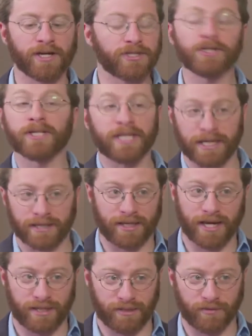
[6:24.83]
Certainly, that's the
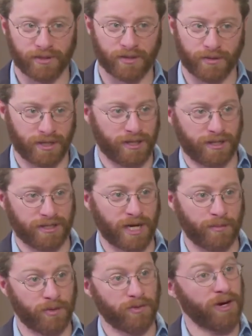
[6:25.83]
case of what's going on in the
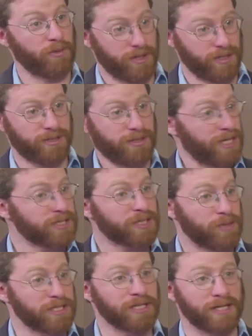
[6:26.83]
temple, right? Where it says
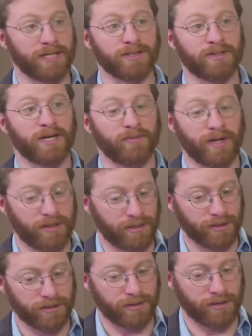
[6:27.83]
explicitly, as you say, right,
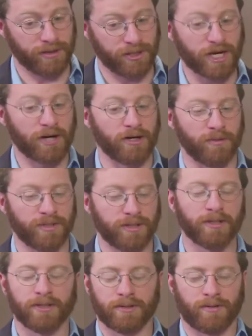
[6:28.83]
the cherubs,
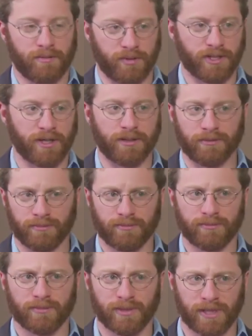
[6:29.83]
right, which are
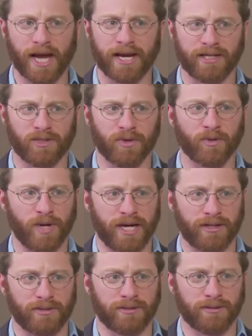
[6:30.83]
lions with
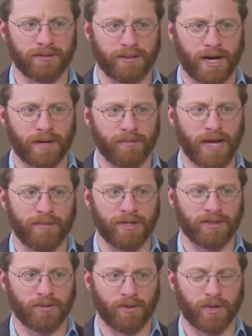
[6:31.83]
wings, not
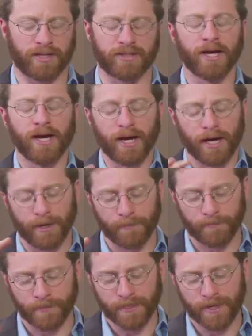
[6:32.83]
babies with wings.
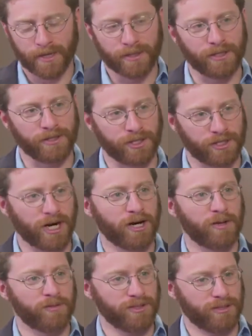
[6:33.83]
The
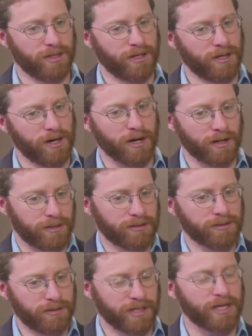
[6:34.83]
cherubs are
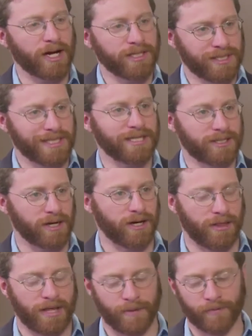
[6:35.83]
God sits
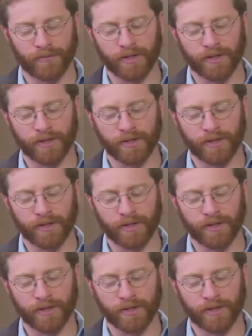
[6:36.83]
on them.